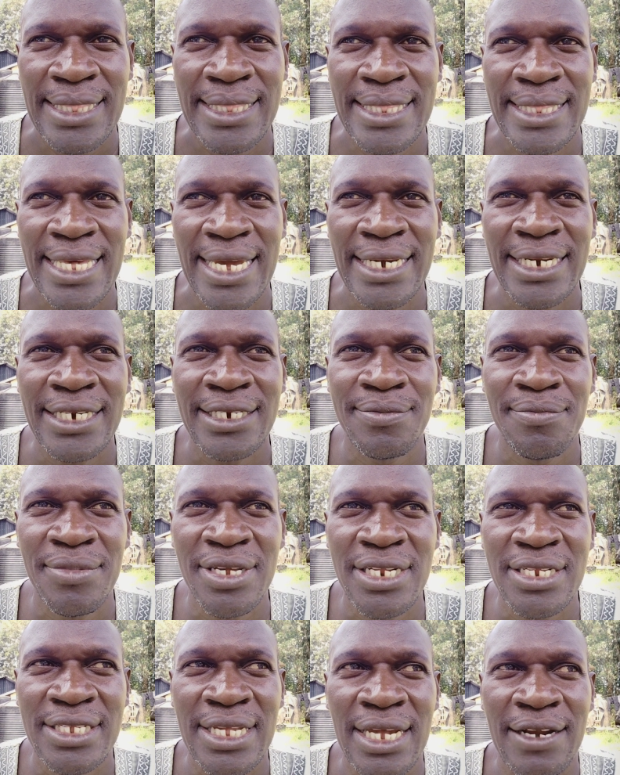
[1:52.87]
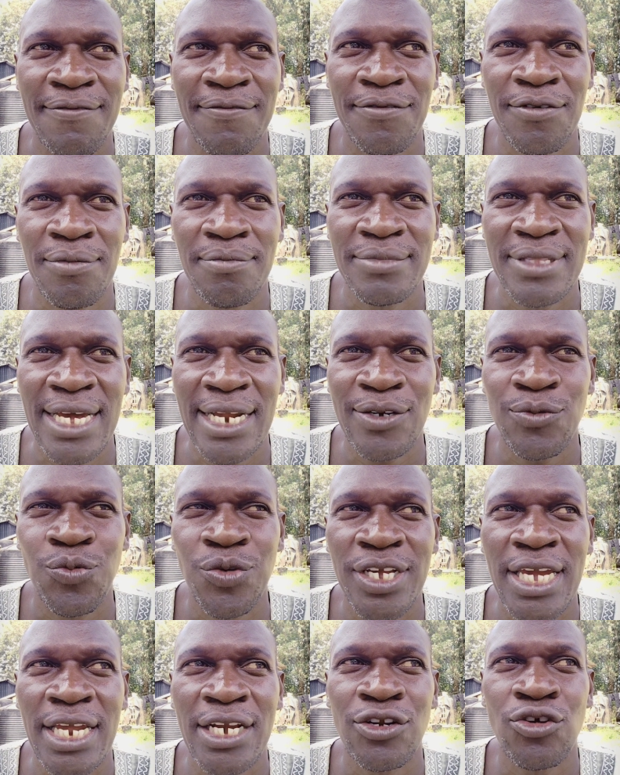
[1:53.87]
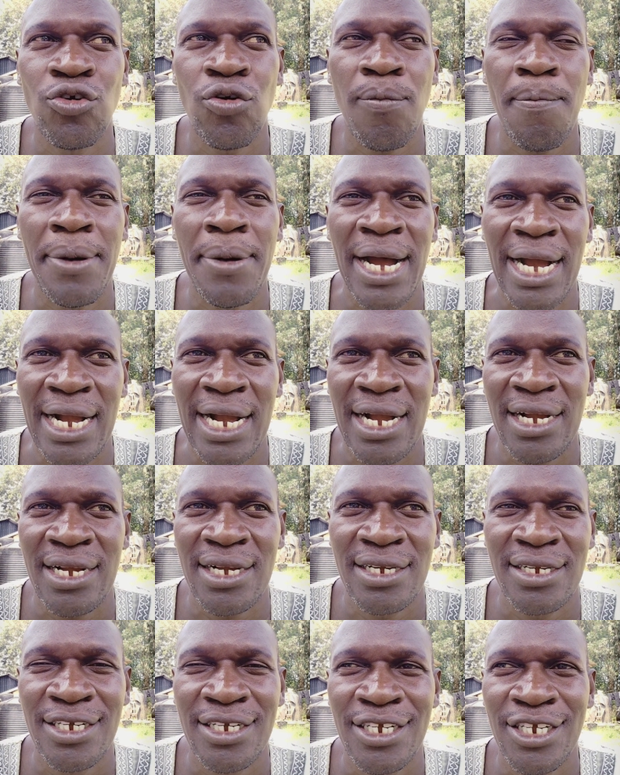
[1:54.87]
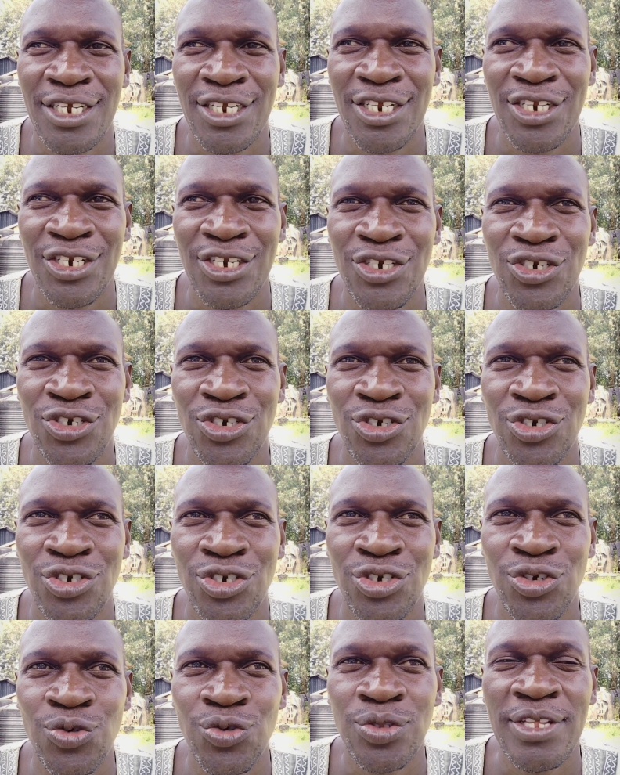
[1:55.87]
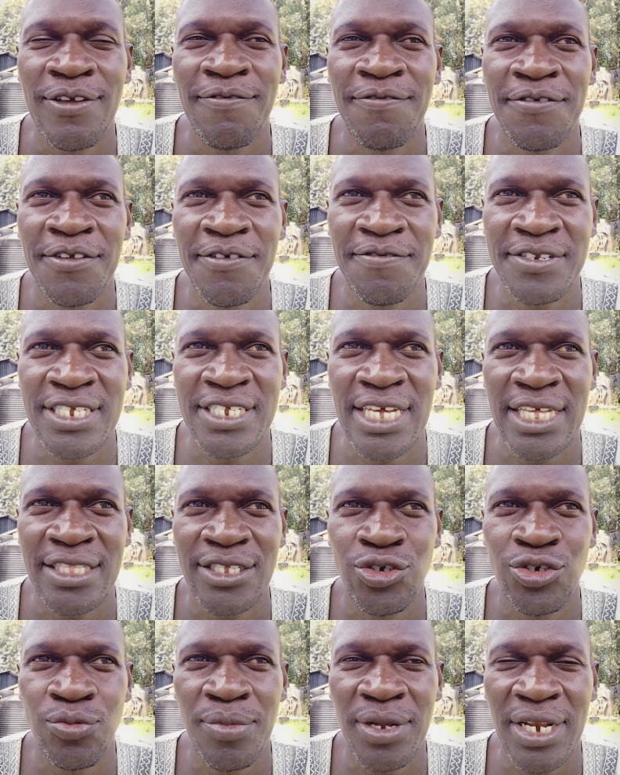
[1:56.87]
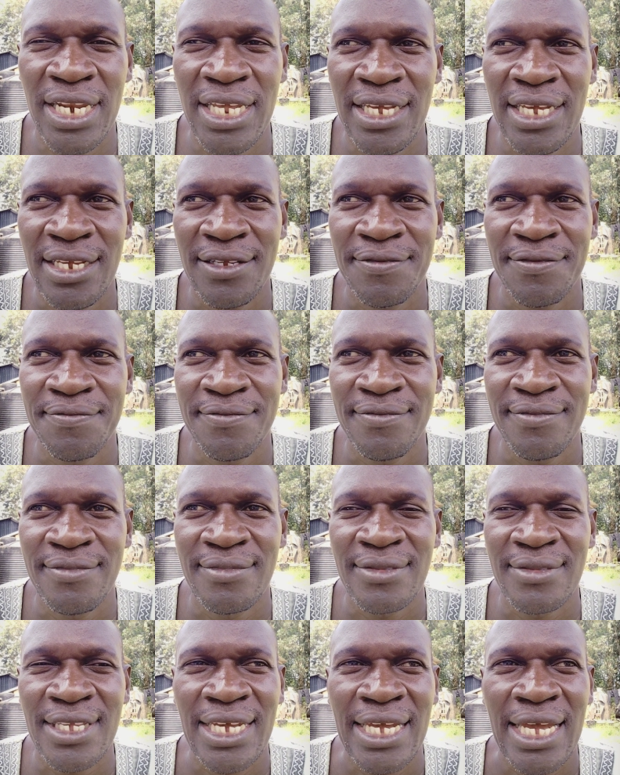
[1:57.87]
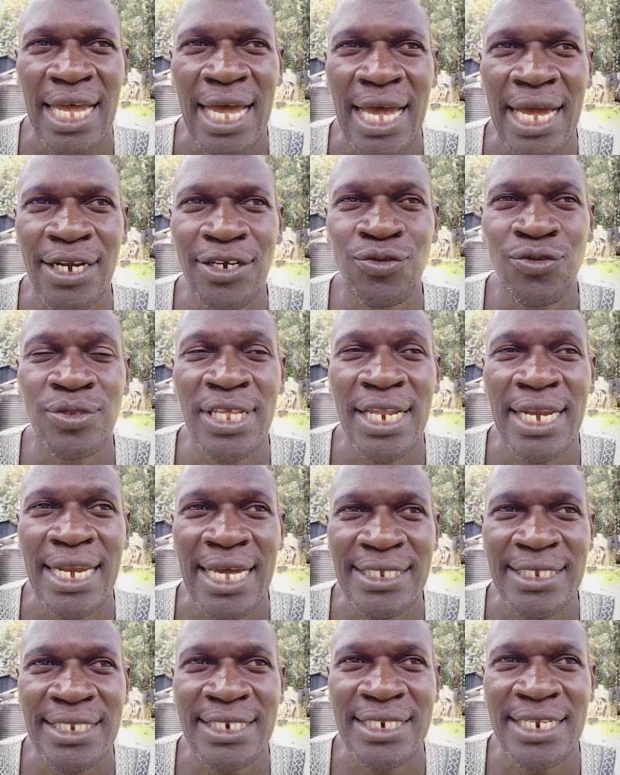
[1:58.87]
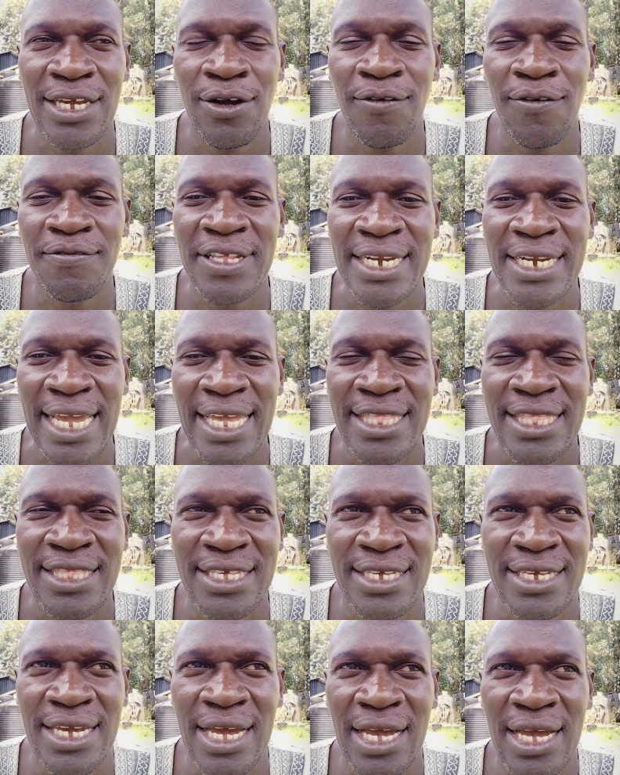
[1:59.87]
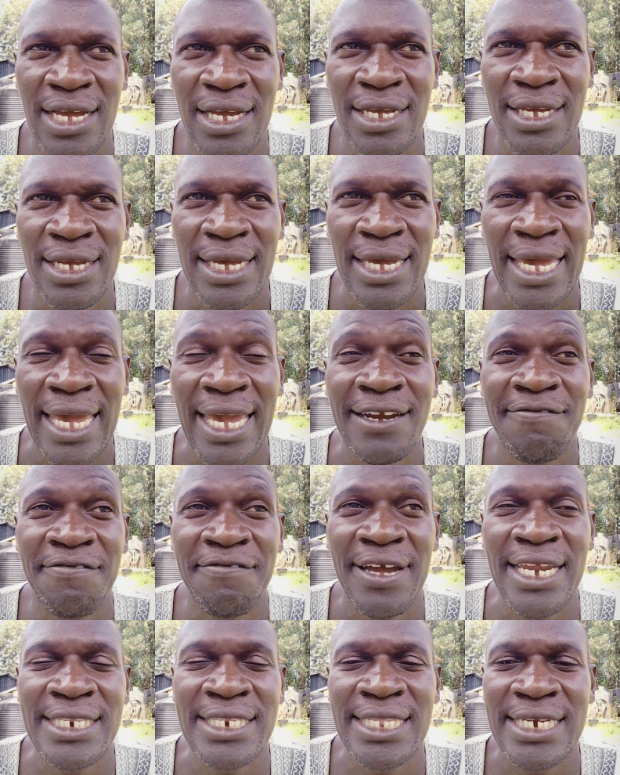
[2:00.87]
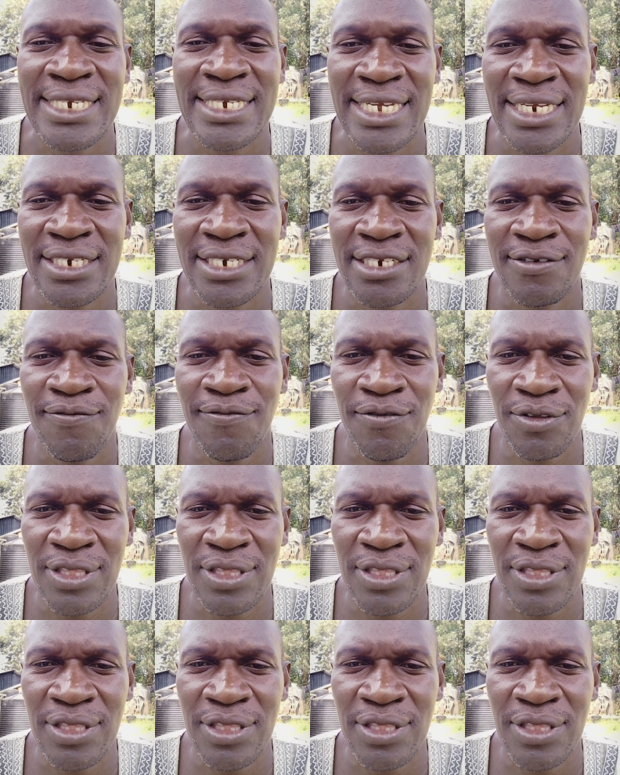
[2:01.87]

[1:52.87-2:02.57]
then it means that from that we can go back to the 50th Jubilee and to the last day of the 9th year and find the date for